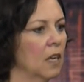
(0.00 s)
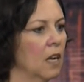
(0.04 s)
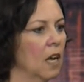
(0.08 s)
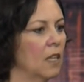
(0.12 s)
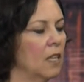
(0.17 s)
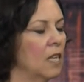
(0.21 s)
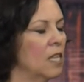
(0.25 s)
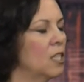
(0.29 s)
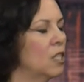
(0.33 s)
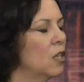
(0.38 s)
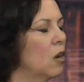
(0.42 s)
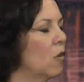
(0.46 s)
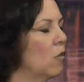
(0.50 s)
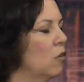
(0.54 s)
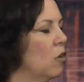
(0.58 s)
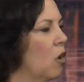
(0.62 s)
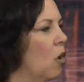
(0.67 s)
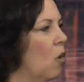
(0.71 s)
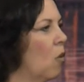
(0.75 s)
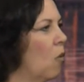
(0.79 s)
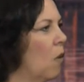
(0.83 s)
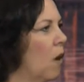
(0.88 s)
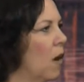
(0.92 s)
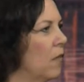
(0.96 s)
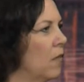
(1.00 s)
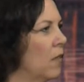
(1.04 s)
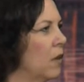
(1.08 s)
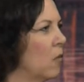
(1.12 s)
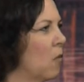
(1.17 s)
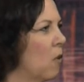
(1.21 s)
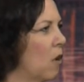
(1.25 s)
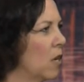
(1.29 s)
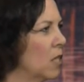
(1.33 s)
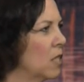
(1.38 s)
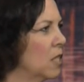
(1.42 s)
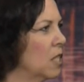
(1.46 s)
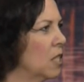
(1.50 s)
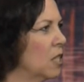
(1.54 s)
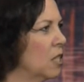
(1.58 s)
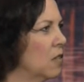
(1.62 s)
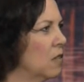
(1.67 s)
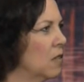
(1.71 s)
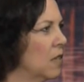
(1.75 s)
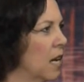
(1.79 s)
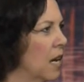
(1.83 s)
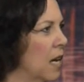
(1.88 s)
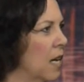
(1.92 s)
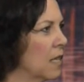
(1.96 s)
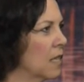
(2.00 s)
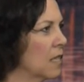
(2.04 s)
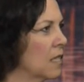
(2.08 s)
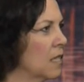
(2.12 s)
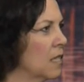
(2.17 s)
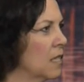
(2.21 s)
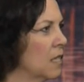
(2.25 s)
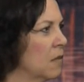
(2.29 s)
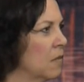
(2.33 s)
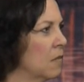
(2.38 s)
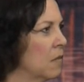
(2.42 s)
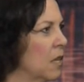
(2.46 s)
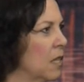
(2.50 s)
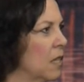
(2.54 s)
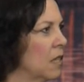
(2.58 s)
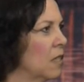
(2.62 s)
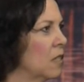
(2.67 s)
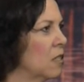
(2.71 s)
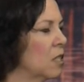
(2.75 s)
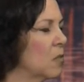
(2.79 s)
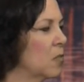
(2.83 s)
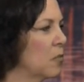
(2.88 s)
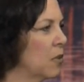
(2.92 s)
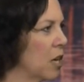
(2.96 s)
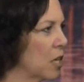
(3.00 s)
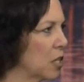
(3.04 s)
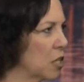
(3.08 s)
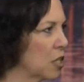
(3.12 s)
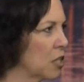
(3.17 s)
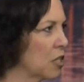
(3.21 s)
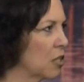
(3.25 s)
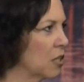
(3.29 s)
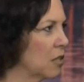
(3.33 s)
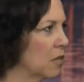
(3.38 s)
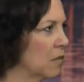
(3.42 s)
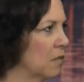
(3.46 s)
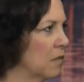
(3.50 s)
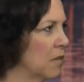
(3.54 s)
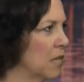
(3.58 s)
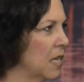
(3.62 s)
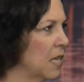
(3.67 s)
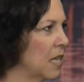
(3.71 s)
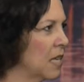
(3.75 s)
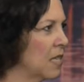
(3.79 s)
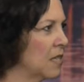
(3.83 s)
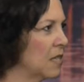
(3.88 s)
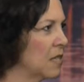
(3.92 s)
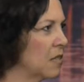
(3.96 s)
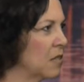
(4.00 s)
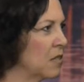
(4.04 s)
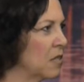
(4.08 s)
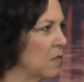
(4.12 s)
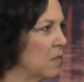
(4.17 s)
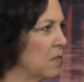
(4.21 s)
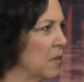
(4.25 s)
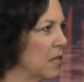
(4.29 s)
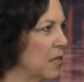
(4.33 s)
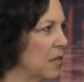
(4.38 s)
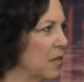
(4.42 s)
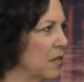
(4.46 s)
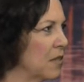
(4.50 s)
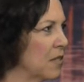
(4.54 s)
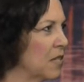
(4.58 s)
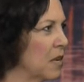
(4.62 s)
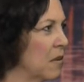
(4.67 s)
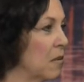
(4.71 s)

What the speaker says: they don't know what they want to do next, but there's pressure because there's bills.